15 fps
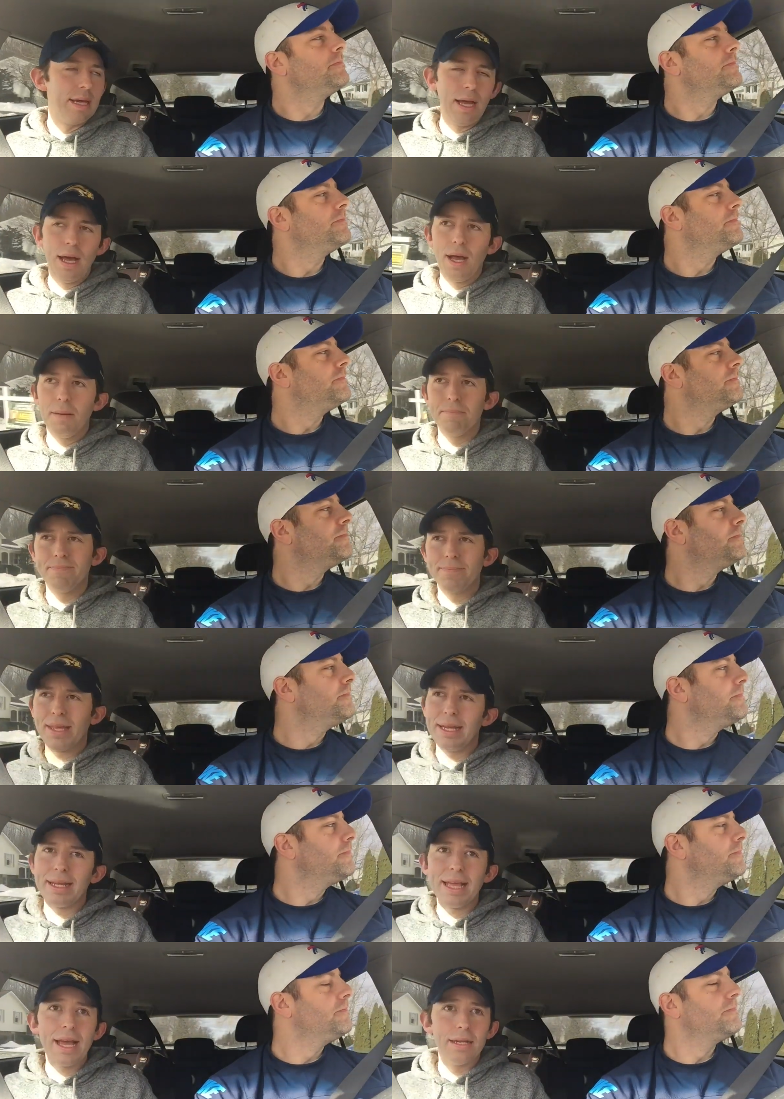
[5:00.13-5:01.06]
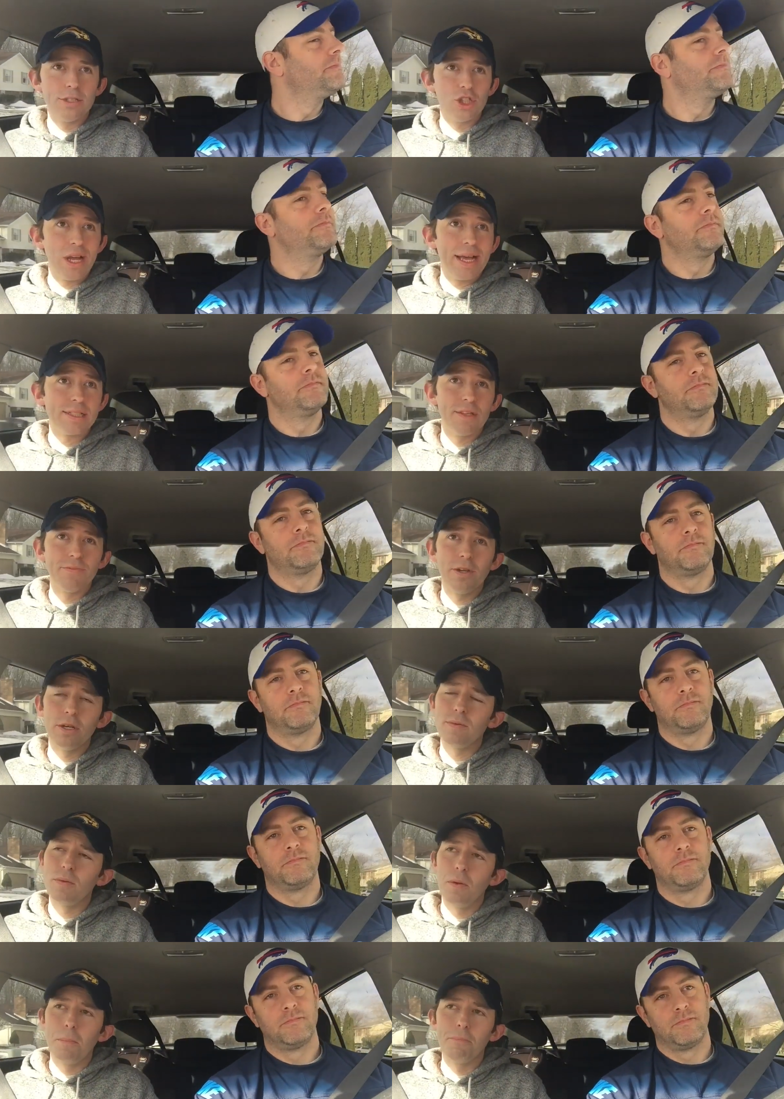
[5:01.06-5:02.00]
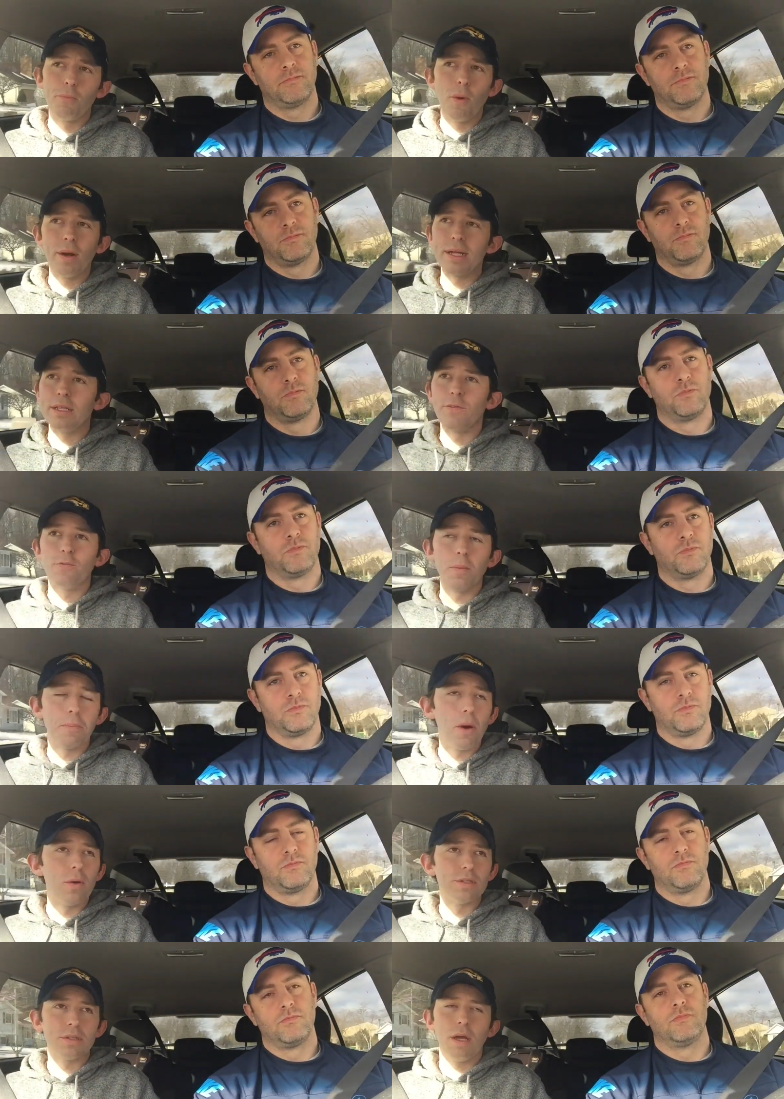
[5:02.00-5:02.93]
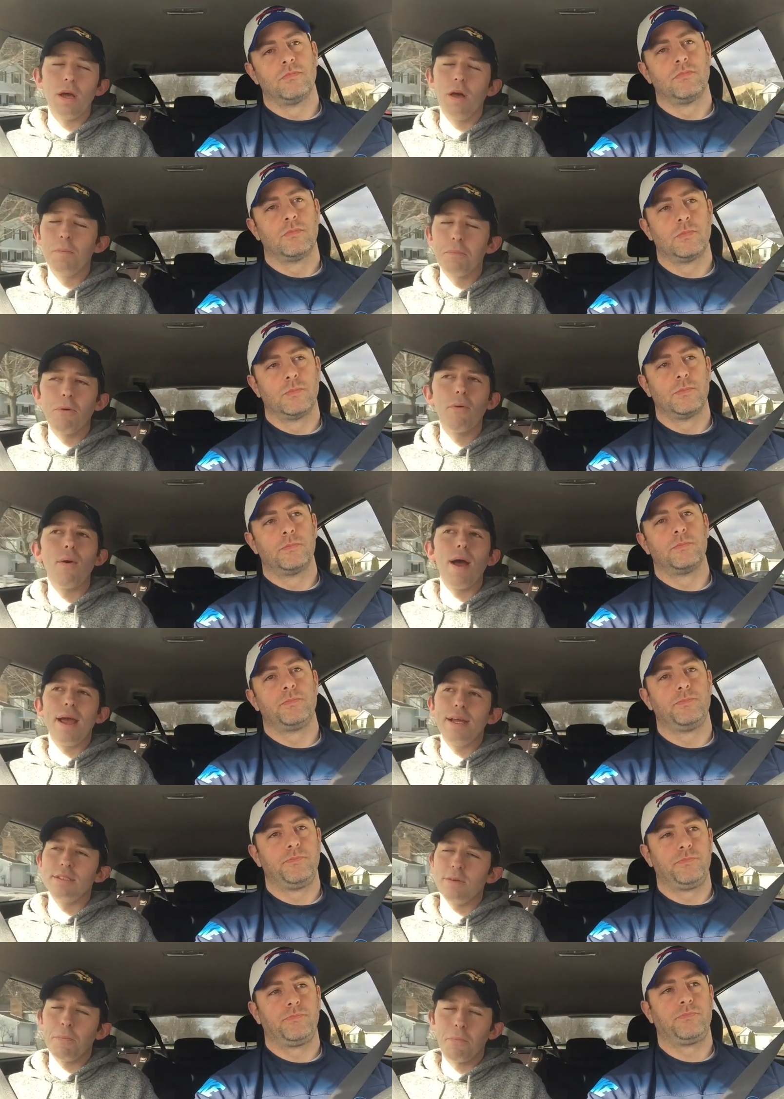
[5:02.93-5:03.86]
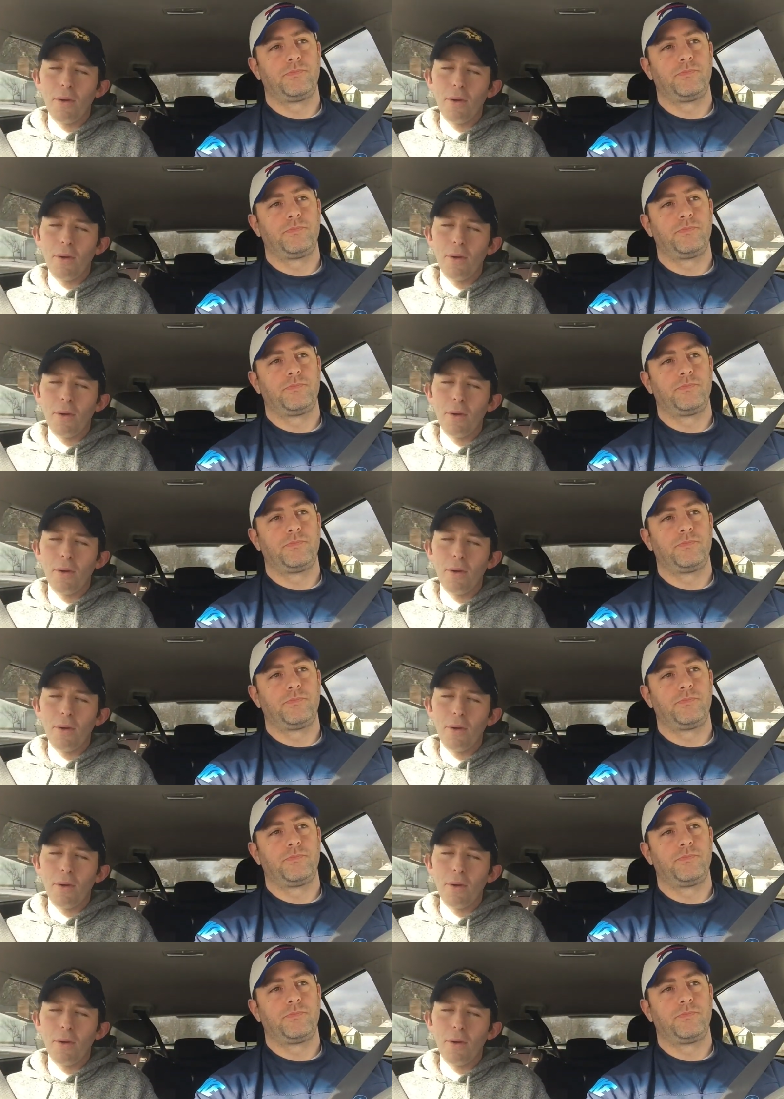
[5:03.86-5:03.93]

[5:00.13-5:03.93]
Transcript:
Speaker 1: Um, and again, Jacksonville running the football is a pro- is a